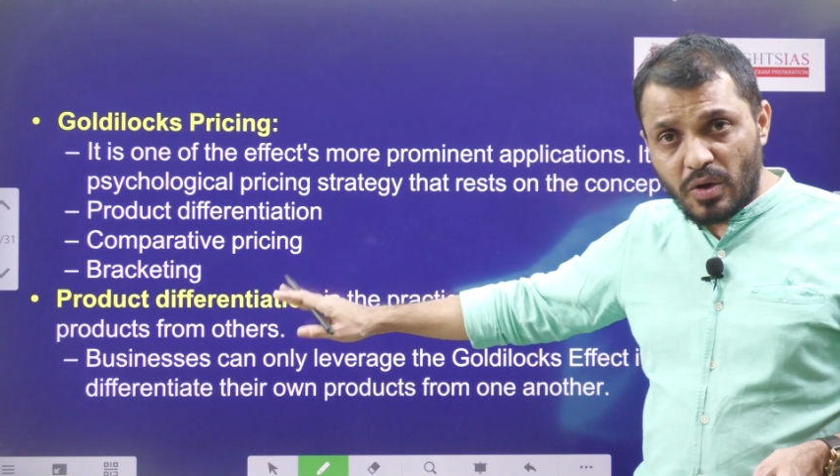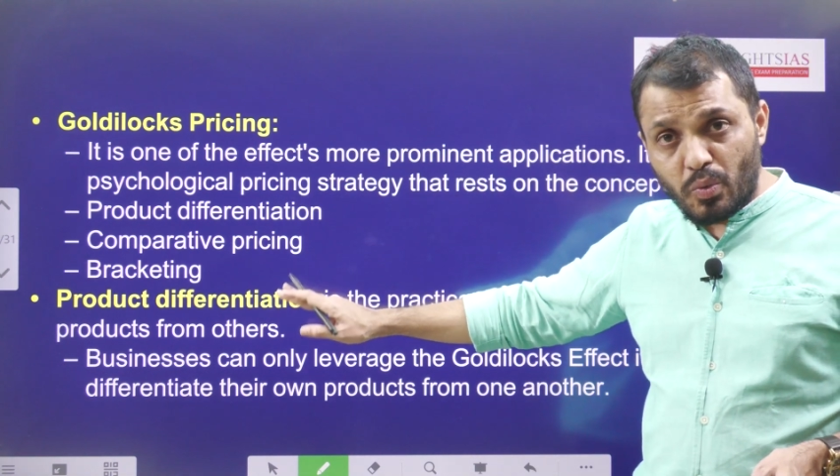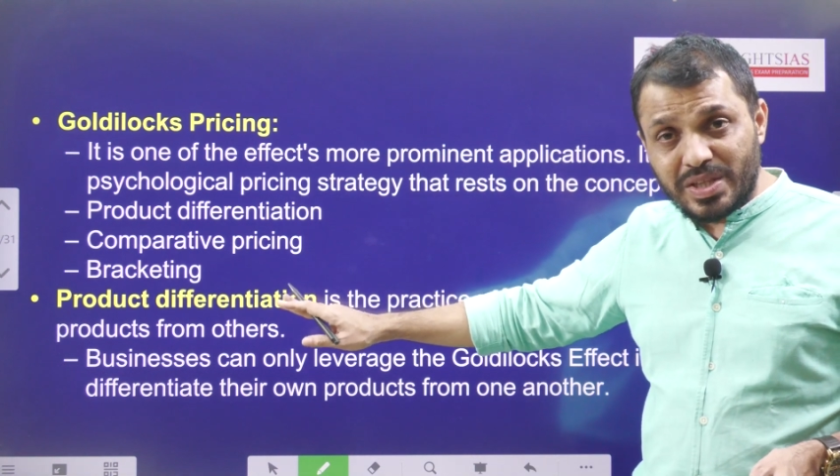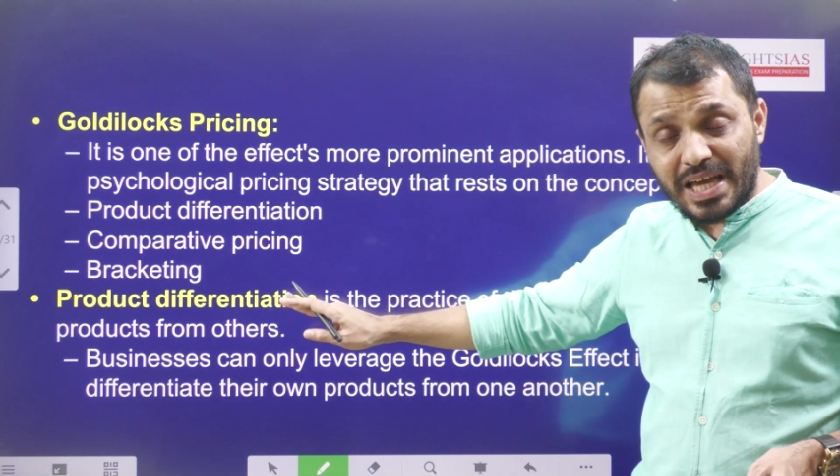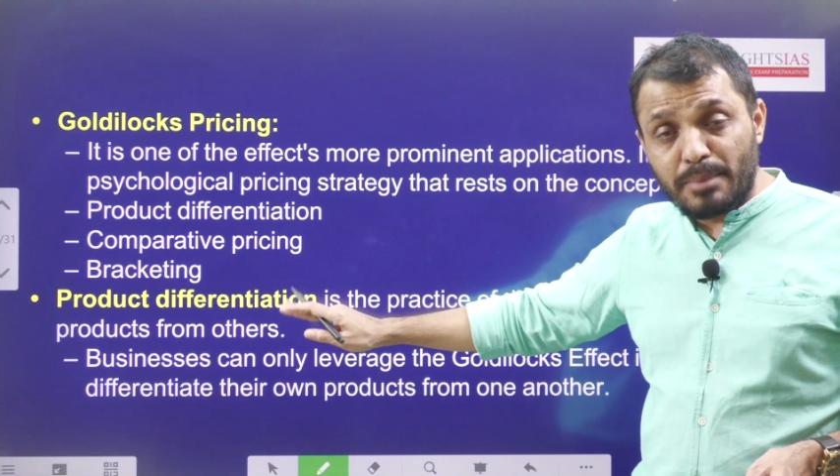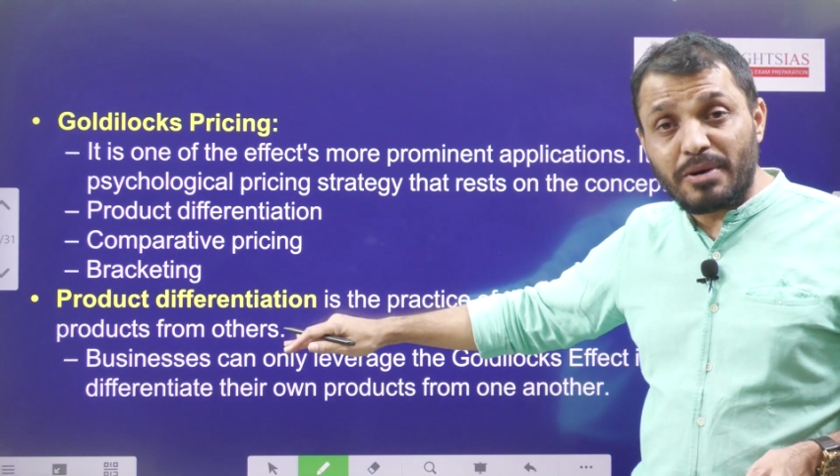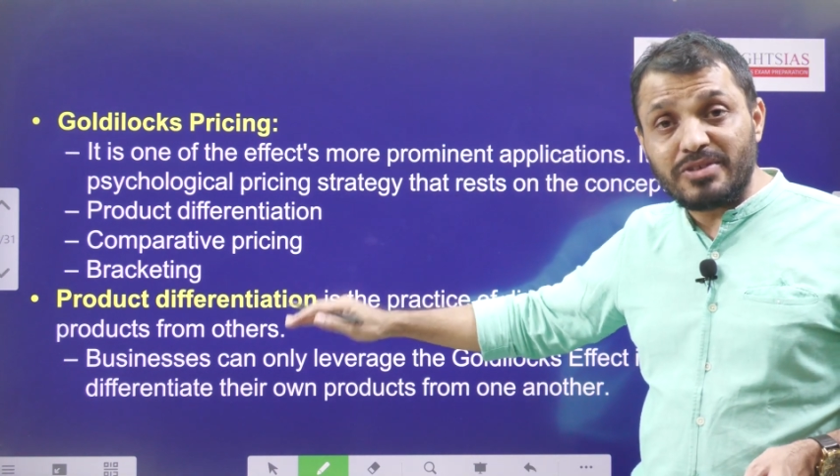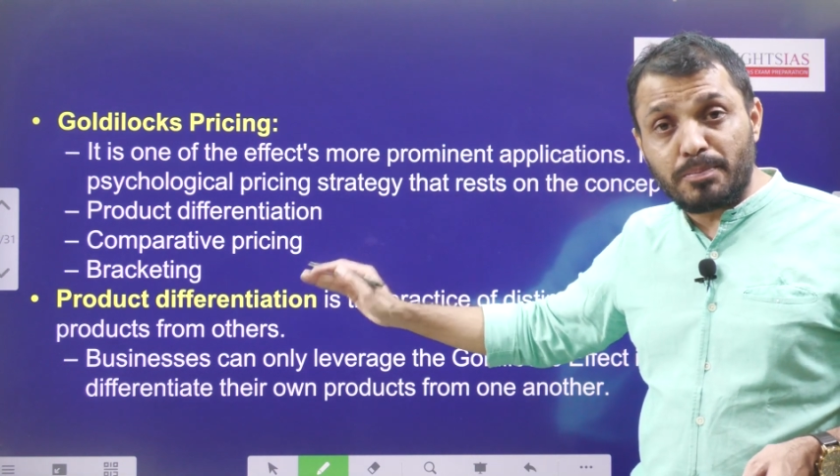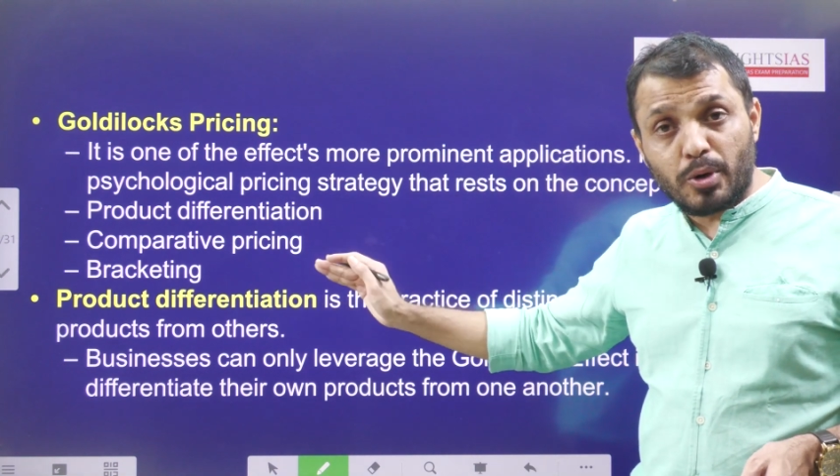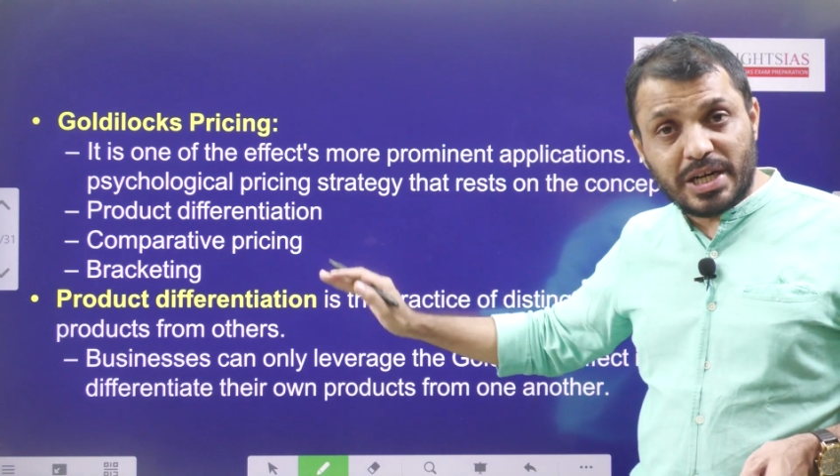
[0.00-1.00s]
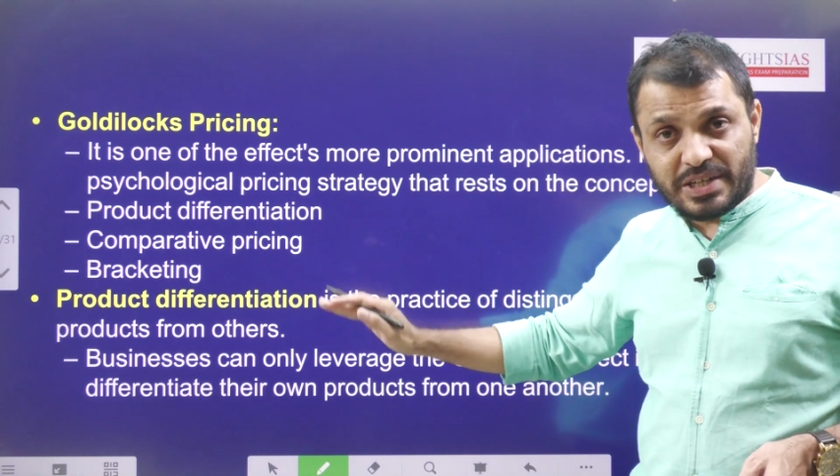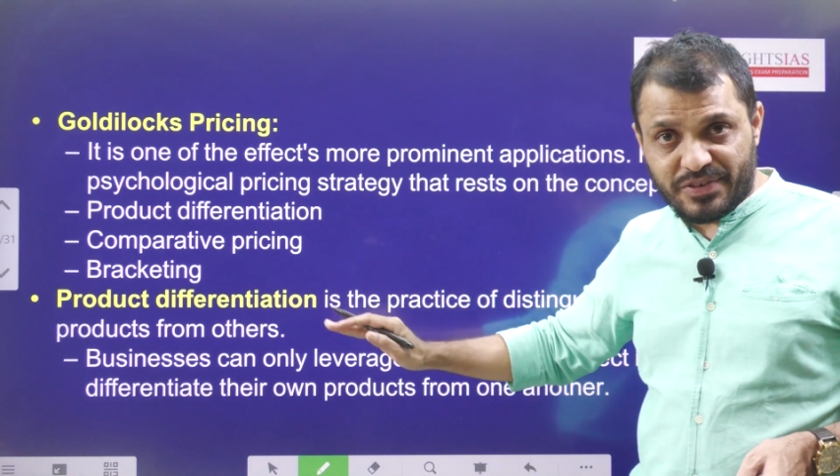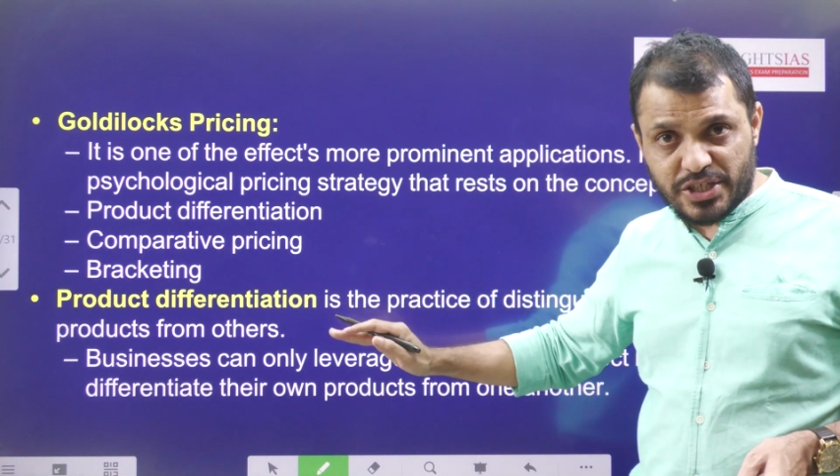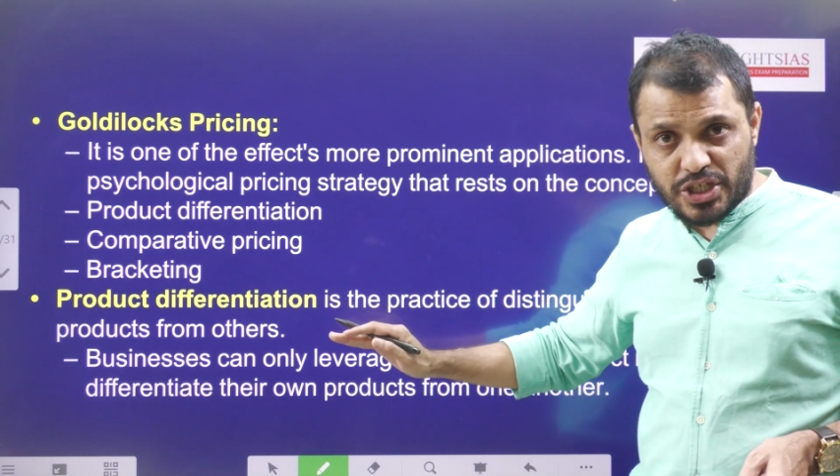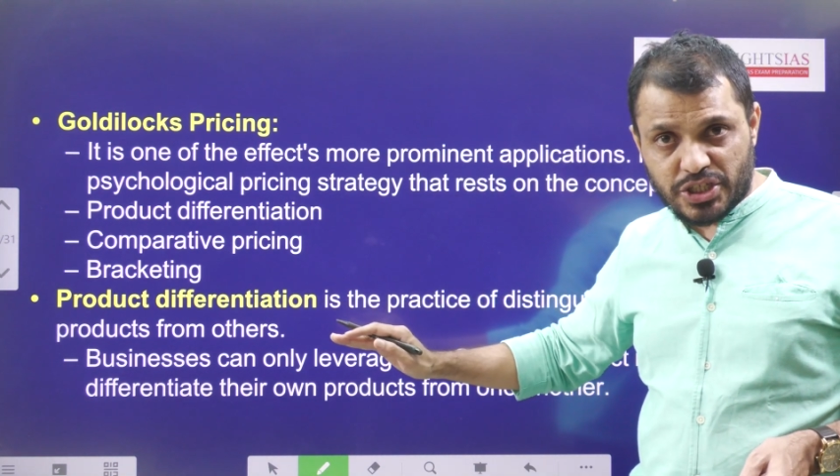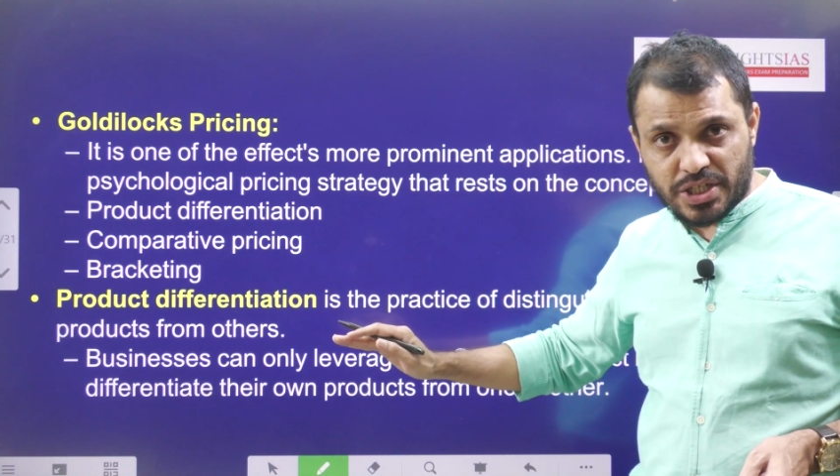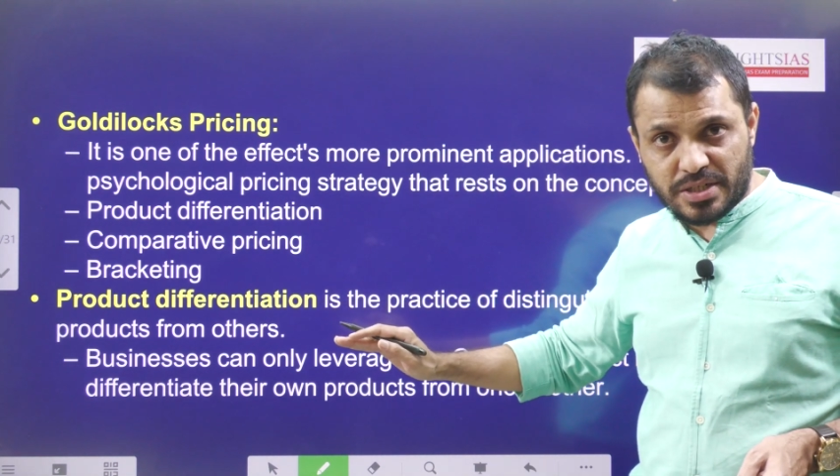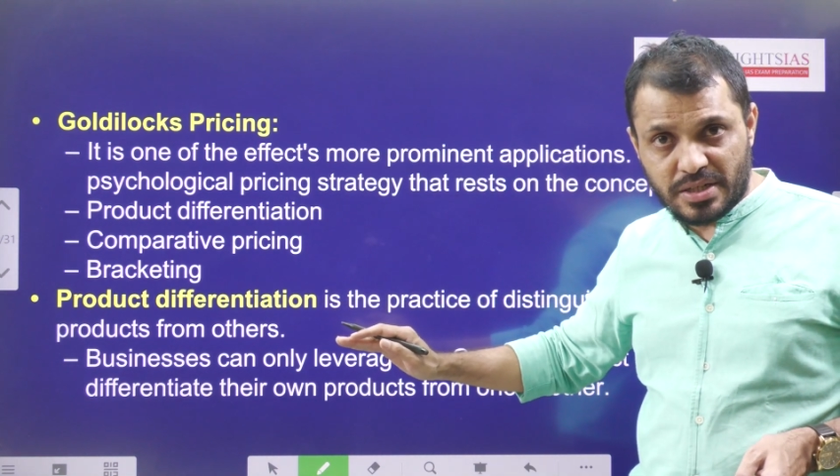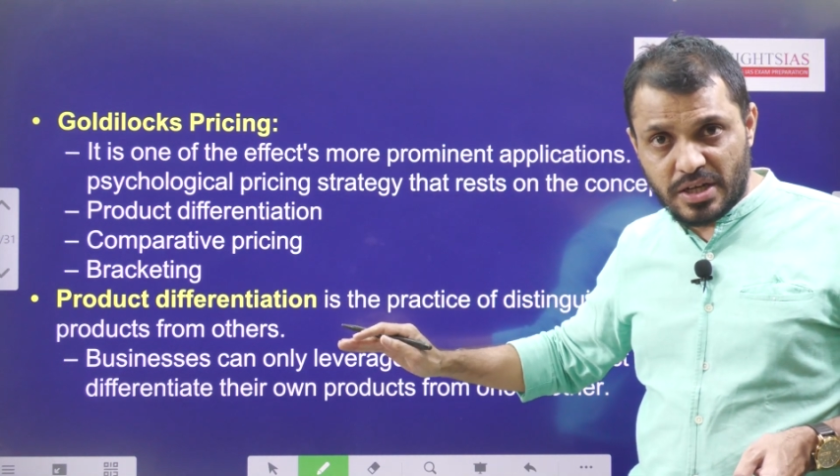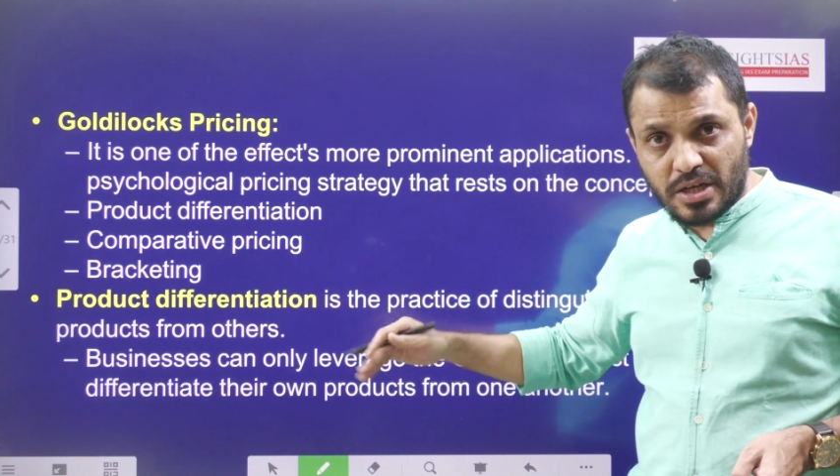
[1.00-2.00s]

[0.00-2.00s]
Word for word: with the help of the product differentiation